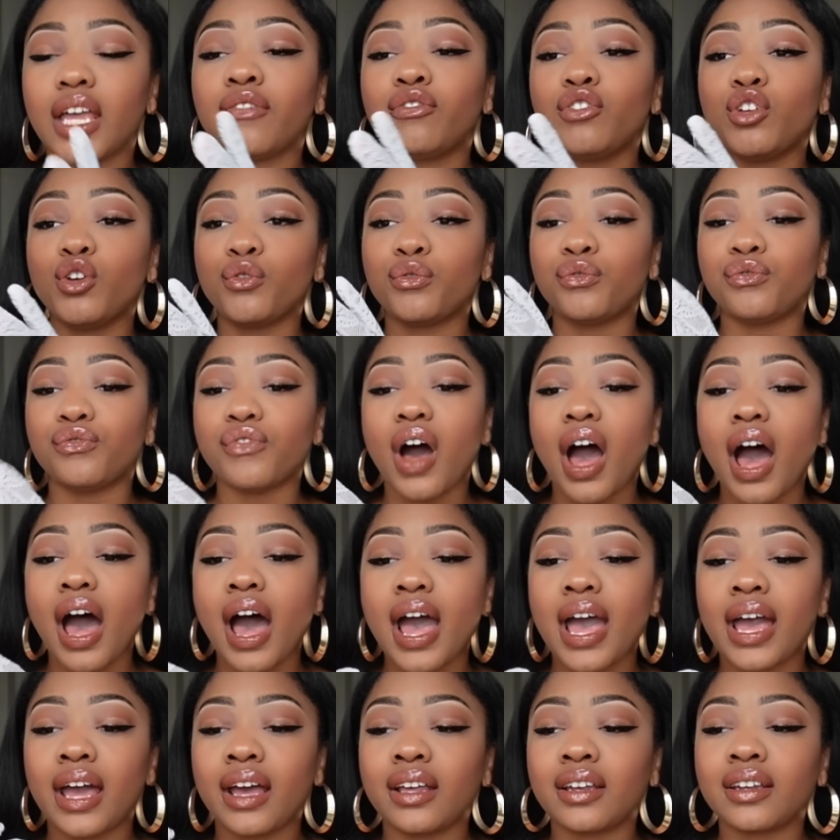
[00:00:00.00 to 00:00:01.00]
If you
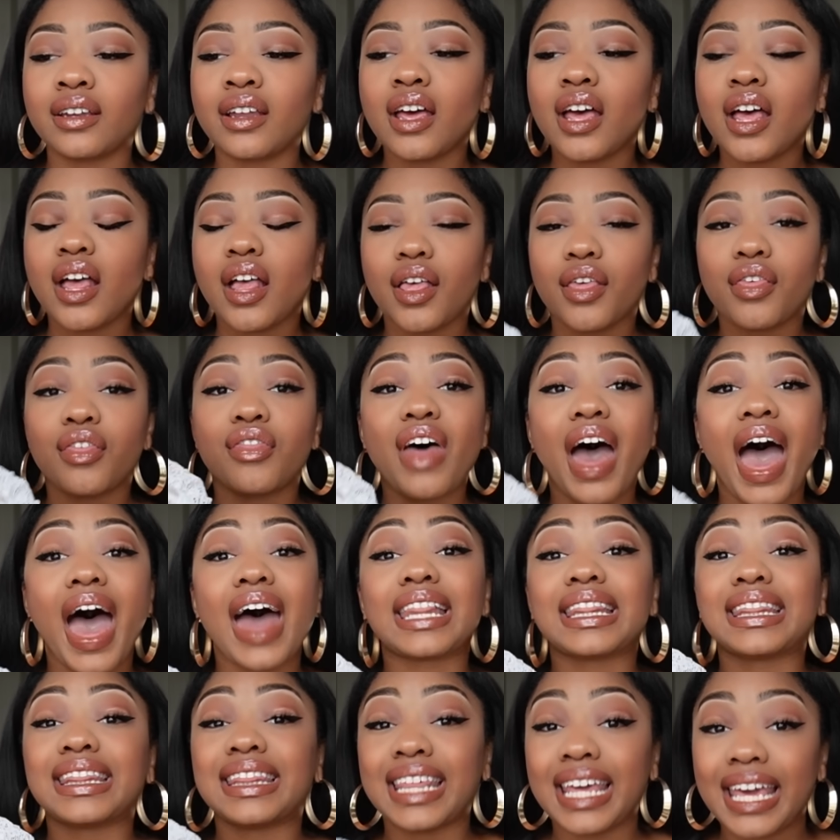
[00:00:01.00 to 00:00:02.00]
find
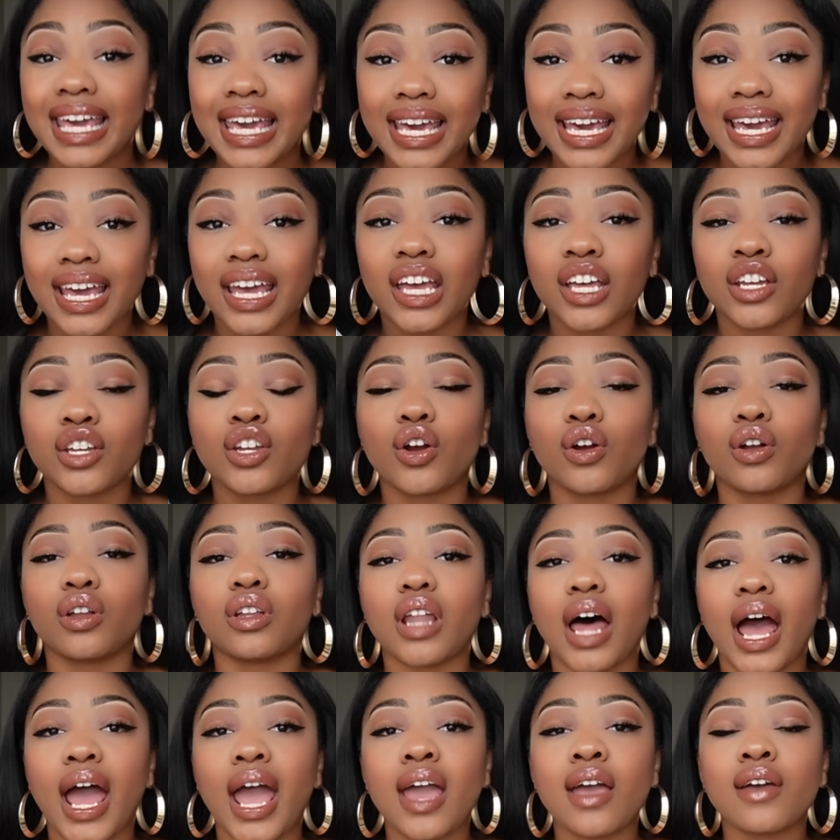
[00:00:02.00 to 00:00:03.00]
that thing in your
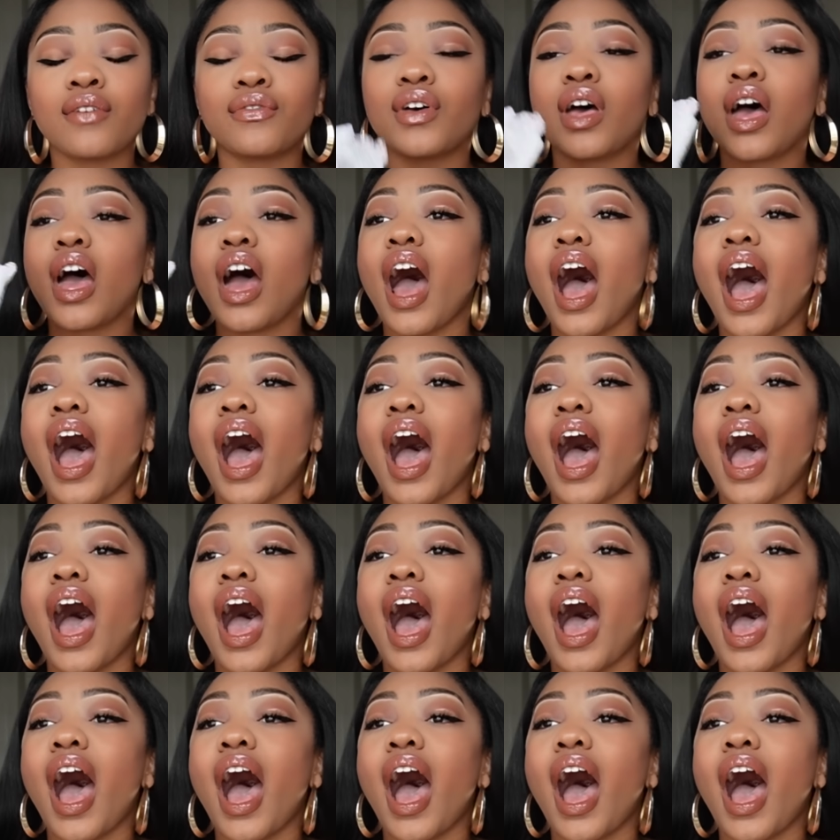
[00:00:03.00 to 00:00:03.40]
life,